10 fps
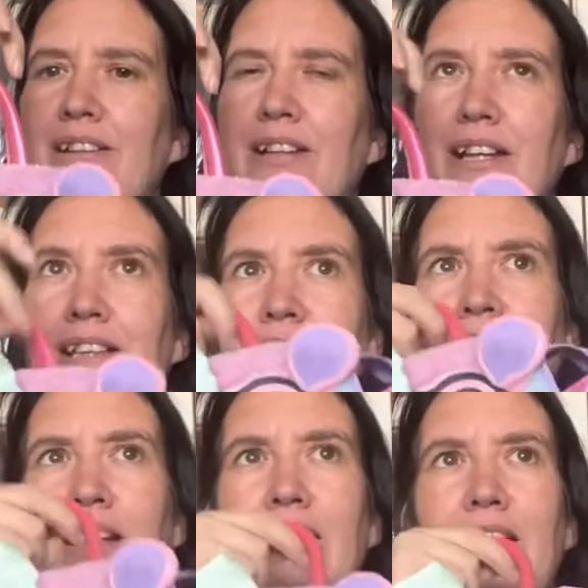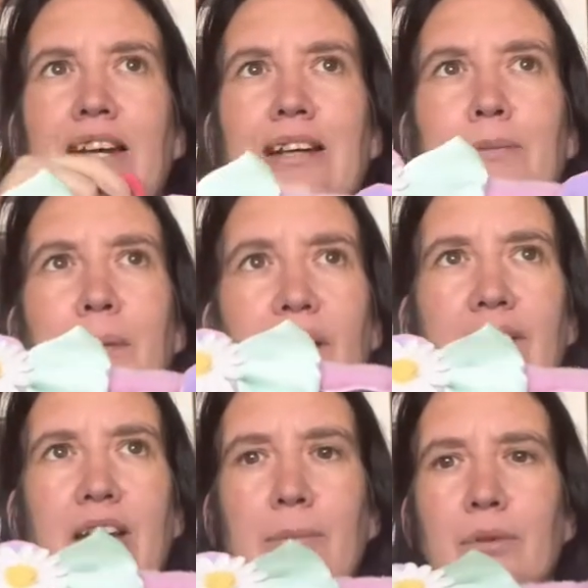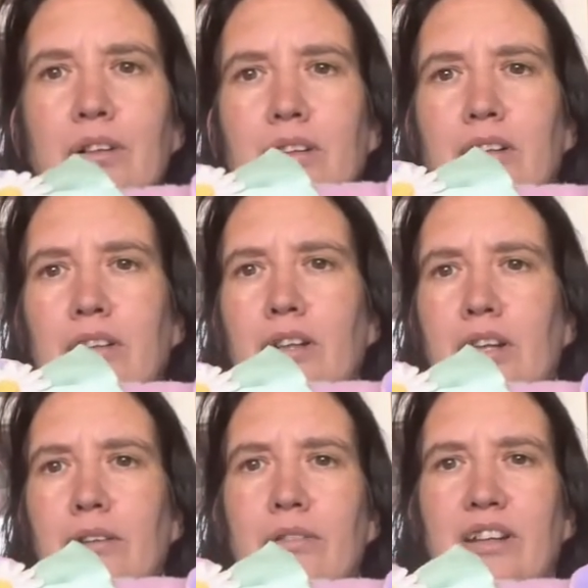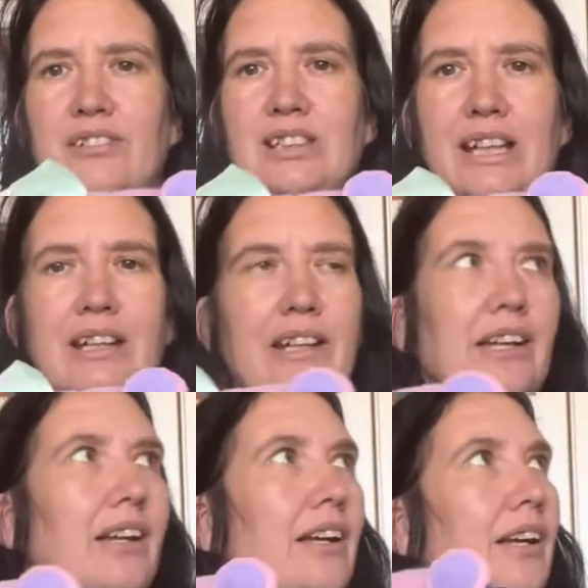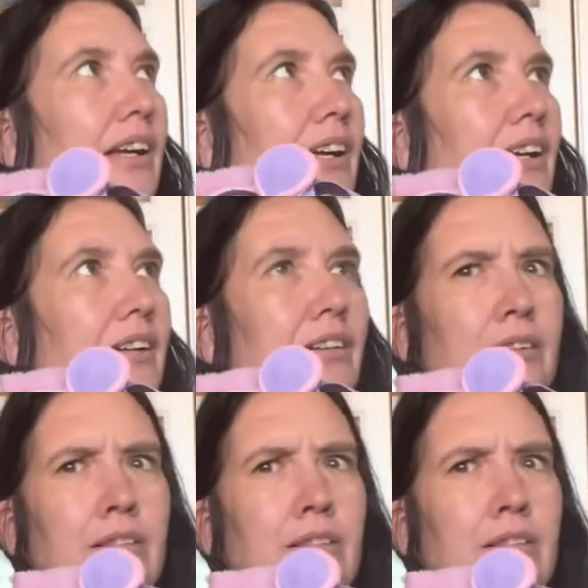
this in Pokemon. We've seen it in...